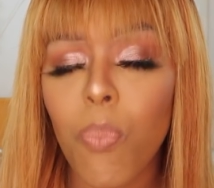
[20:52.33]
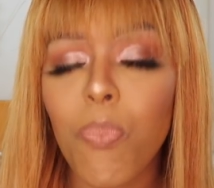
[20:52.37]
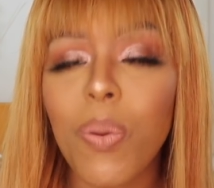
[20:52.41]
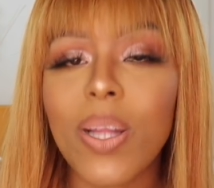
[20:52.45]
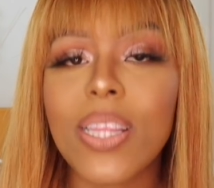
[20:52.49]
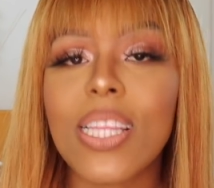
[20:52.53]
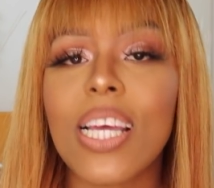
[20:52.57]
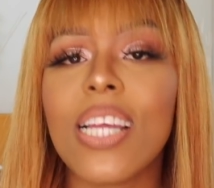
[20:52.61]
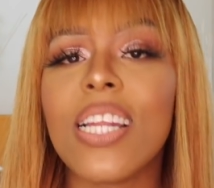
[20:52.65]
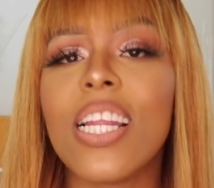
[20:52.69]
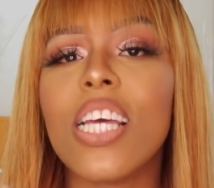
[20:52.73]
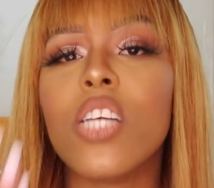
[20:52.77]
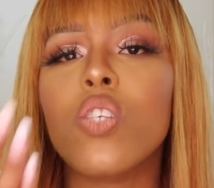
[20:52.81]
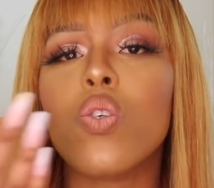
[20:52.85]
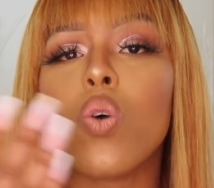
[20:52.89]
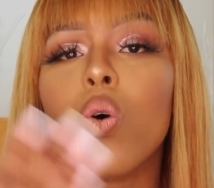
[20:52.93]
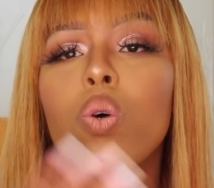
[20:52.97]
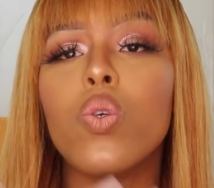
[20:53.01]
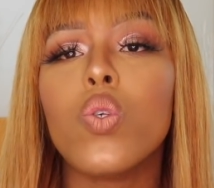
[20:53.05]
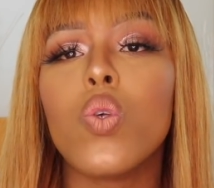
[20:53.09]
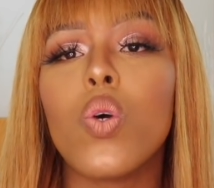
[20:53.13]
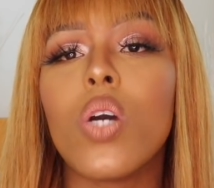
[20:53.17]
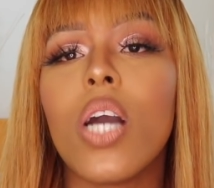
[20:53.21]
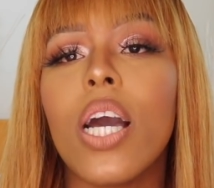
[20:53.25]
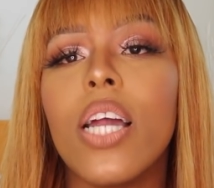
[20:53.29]
But then it's
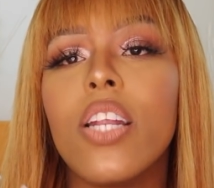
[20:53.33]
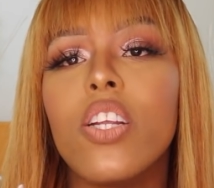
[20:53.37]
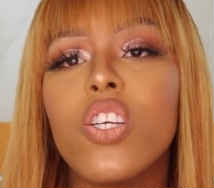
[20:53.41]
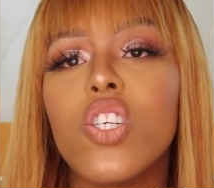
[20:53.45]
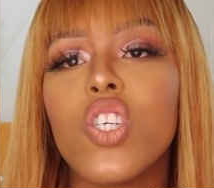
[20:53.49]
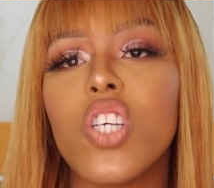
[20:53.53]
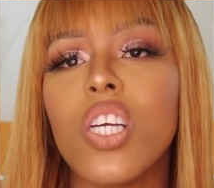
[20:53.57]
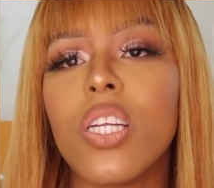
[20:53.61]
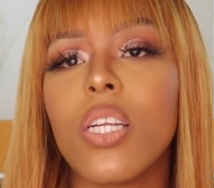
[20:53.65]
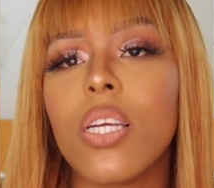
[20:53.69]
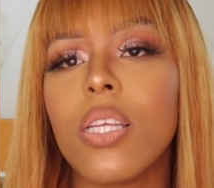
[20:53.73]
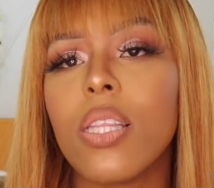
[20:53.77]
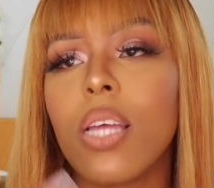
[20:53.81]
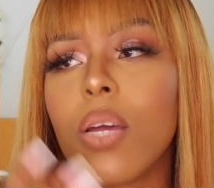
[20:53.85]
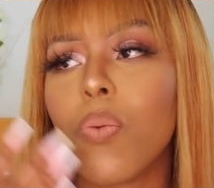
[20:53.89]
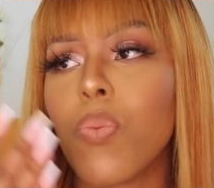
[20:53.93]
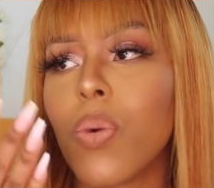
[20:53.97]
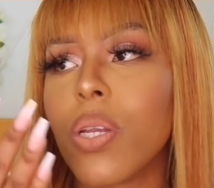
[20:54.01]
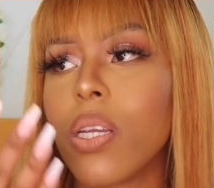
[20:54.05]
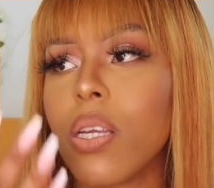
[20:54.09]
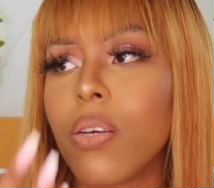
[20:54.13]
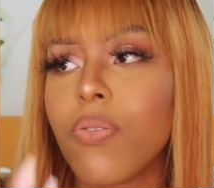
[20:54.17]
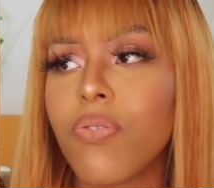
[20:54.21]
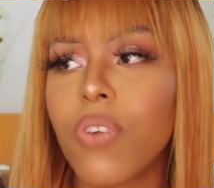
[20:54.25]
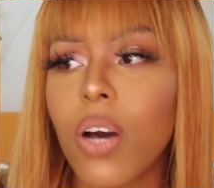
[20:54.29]
also kind of shitty that
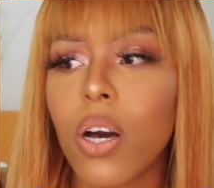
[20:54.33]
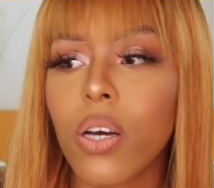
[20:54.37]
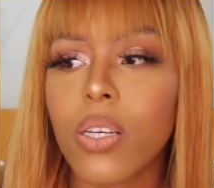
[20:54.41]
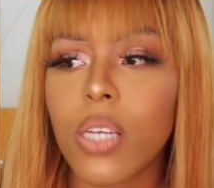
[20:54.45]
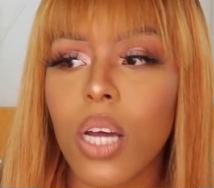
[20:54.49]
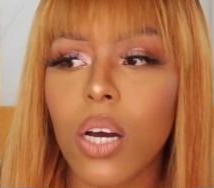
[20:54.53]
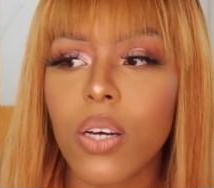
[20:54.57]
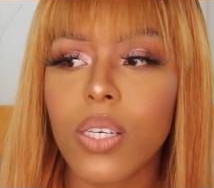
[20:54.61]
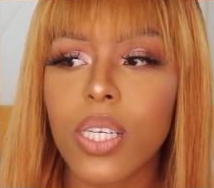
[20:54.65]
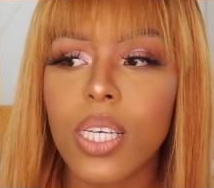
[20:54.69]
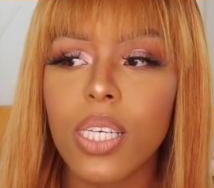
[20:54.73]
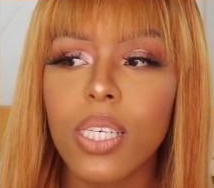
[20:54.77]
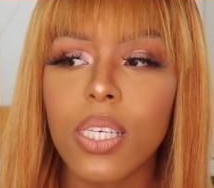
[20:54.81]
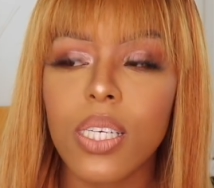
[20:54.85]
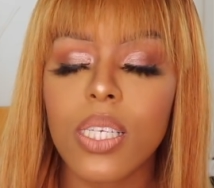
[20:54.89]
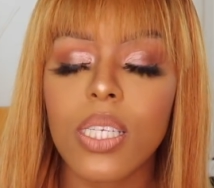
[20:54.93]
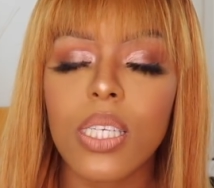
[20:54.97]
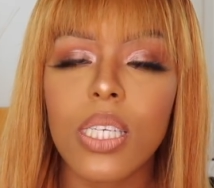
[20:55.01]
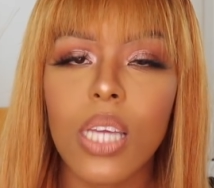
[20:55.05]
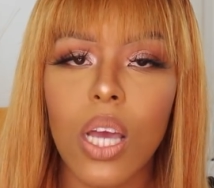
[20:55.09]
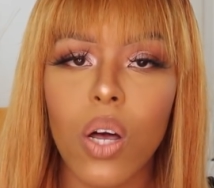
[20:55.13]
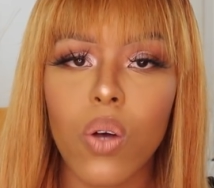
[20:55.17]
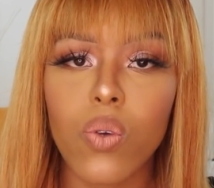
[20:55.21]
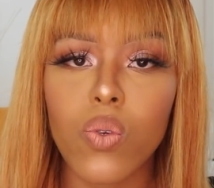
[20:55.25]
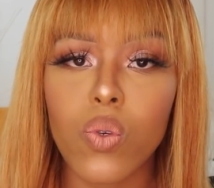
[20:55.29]
when he found out, he didn't
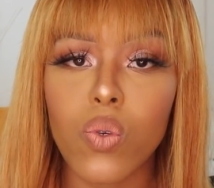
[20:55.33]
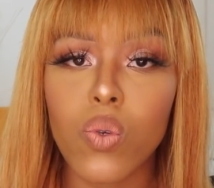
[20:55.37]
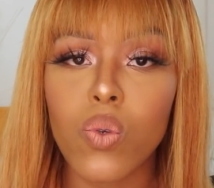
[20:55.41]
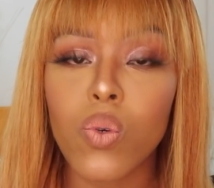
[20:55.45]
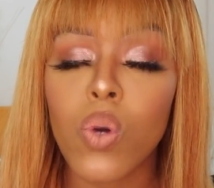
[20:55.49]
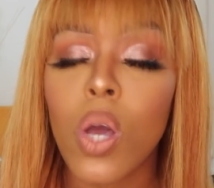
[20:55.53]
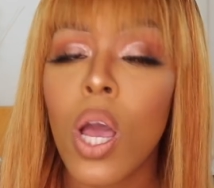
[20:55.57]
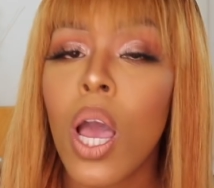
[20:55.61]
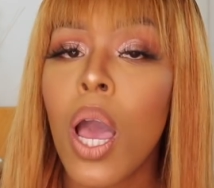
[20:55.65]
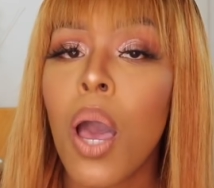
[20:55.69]
tell you.